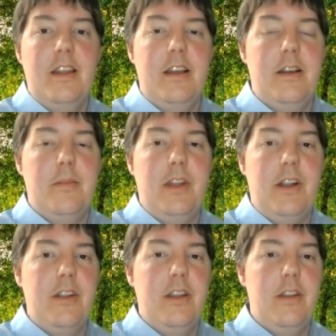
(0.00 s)
There
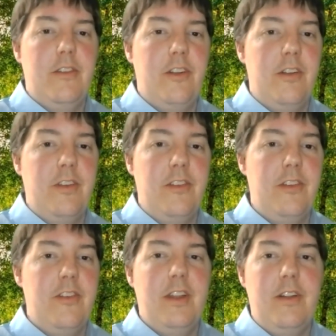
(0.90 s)
are
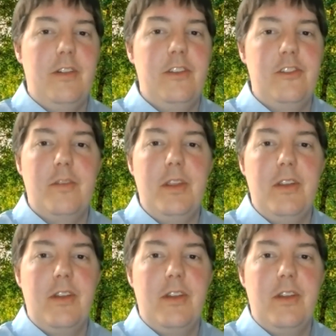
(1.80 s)
services that'll distribute